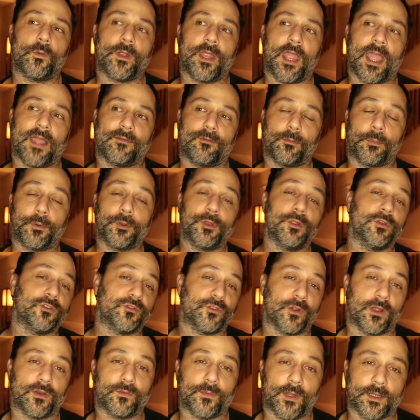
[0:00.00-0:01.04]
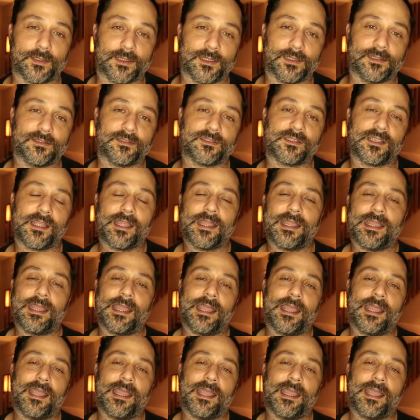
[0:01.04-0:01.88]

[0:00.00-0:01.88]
we have a producer on Redlands.